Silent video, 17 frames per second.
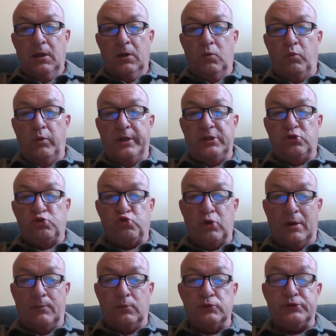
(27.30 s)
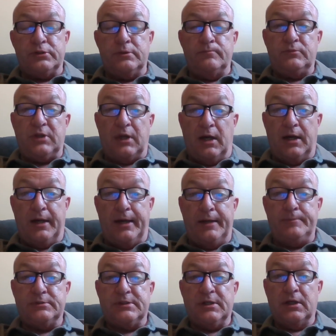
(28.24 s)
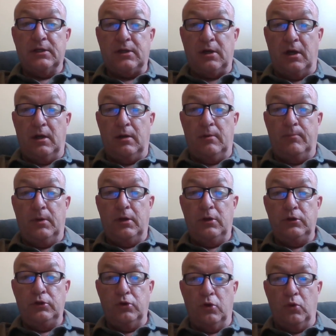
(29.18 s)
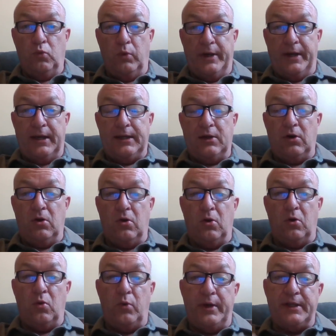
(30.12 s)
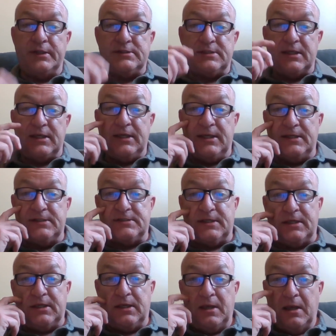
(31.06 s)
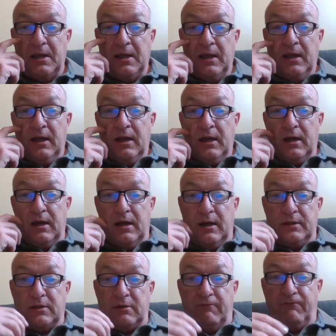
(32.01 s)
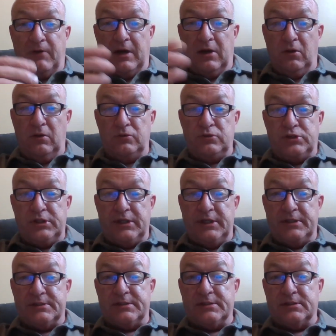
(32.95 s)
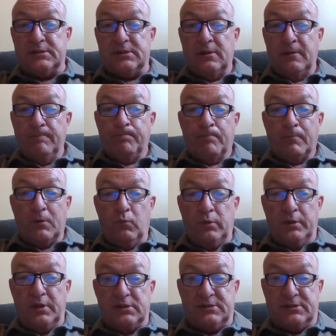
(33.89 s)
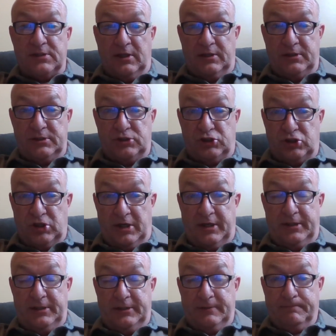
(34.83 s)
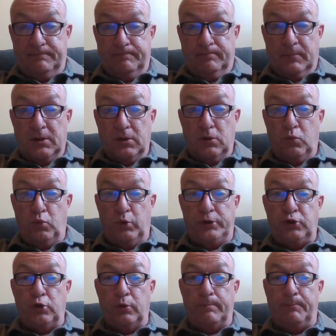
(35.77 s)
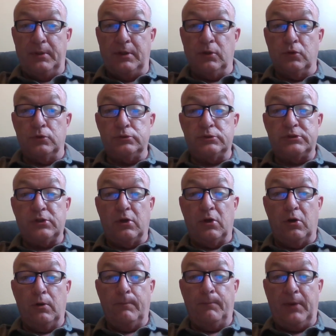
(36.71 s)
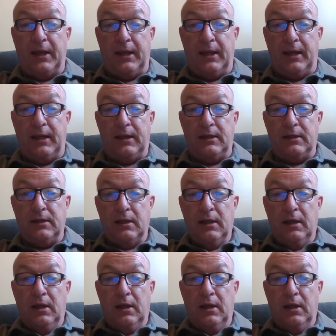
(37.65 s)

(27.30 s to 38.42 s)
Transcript: When troublesome times come your way, oh, it's easy uh, to follow Jesus when the sun is shining, when your bills are paid,